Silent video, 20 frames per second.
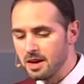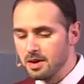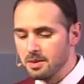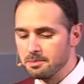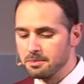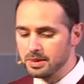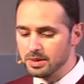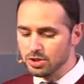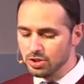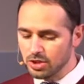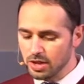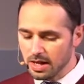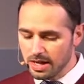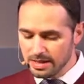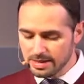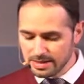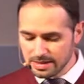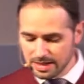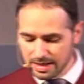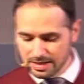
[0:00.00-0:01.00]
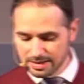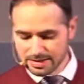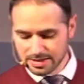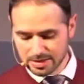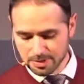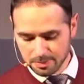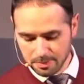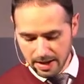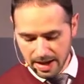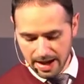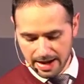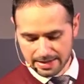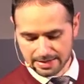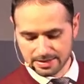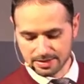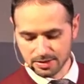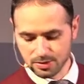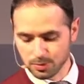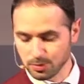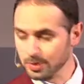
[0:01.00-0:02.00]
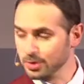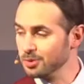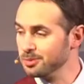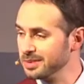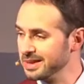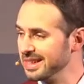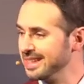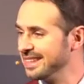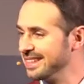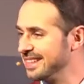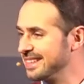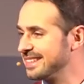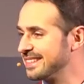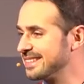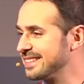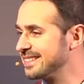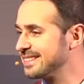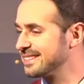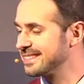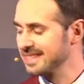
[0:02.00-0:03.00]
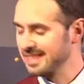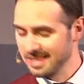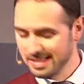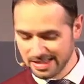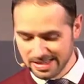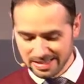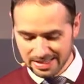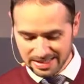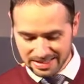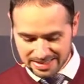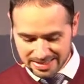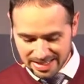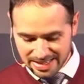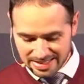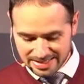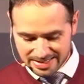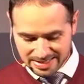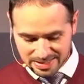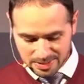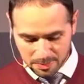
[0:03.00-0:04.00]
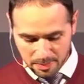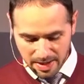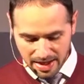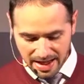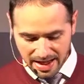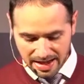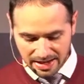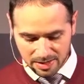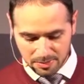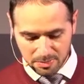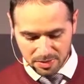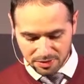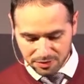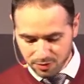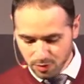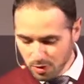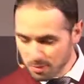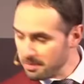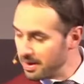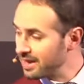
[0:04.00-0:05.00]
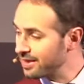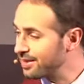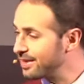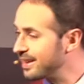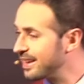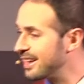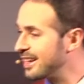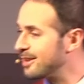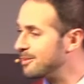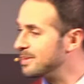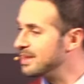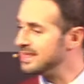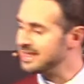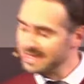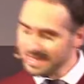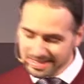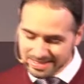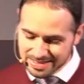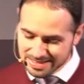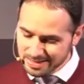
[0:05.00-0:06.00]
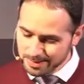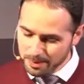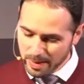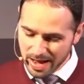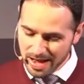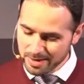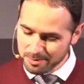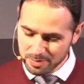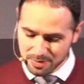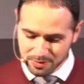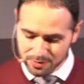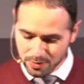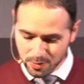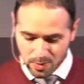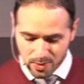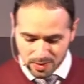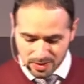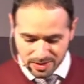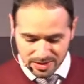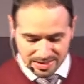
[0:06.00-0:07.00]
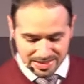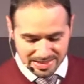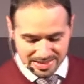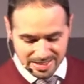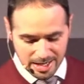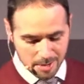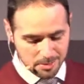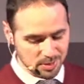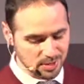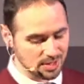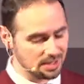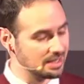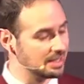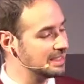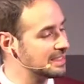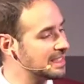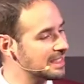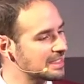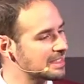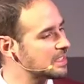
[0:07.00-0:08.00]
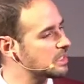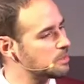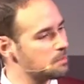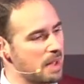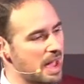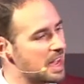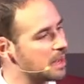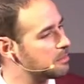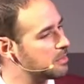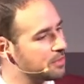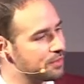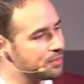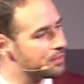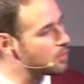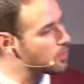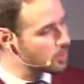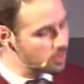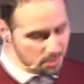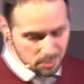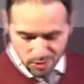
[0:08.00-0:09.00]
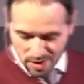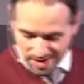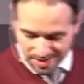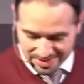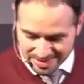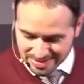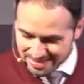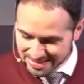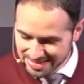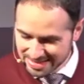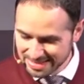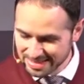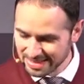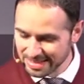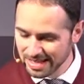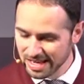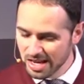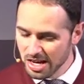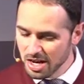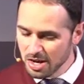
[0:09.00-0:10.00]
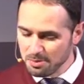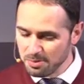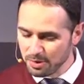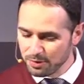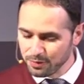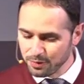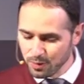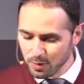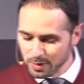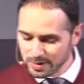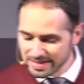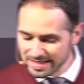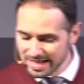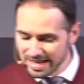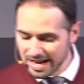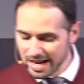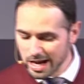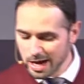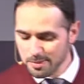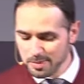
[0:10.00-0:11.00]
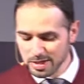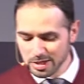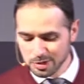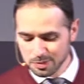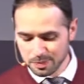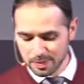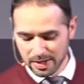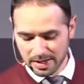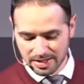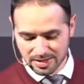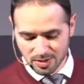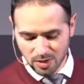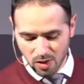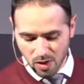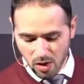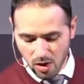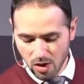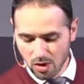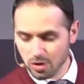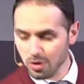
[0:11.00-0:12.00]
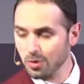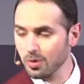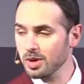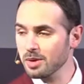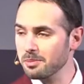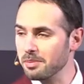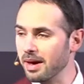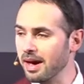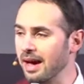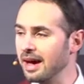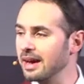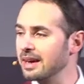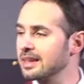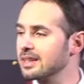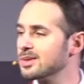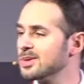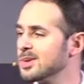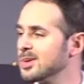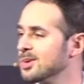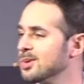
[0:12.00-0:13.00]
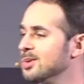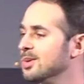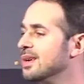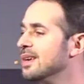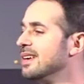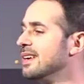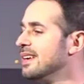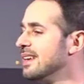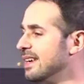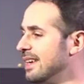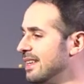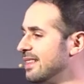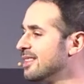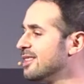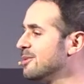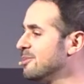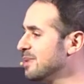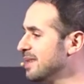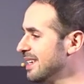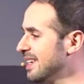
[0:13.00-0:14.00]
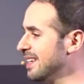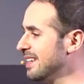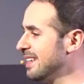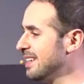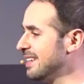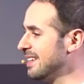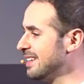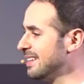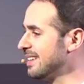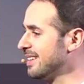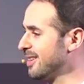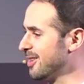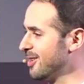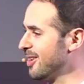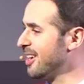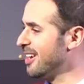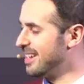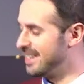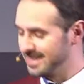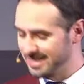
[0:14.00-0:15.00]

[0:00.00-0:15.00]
But John takes us back to the real beginning. He takes us back before Bethlehem. He takes us back before the conception. He takes us back before the pregnancy, before time and space, all the way back to in the beginning, God.